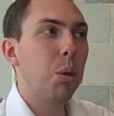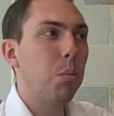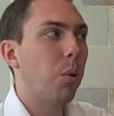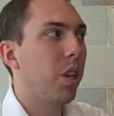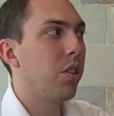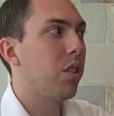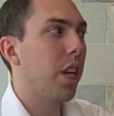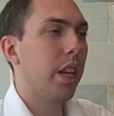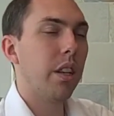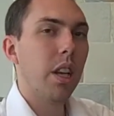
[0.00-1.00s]
People
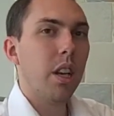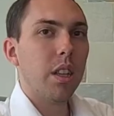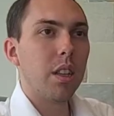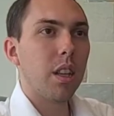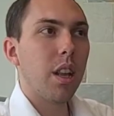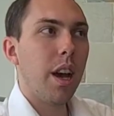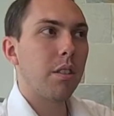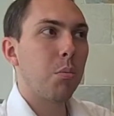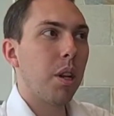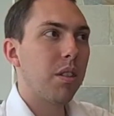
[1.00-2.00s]
understand that the cloud
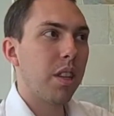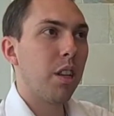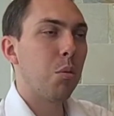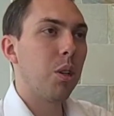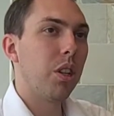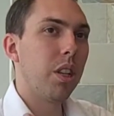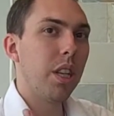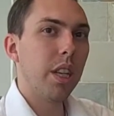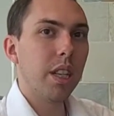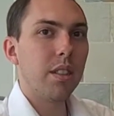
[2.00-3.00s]
is about
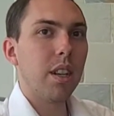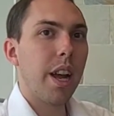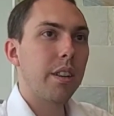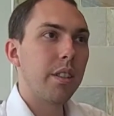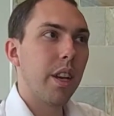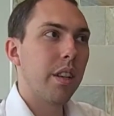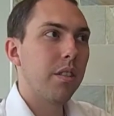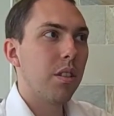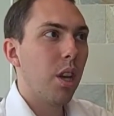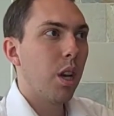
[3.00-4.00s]
scalability, instant
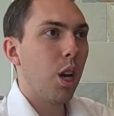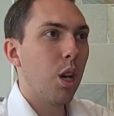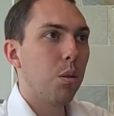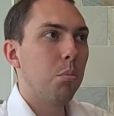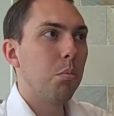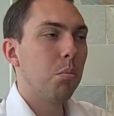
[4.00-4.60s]
access, um,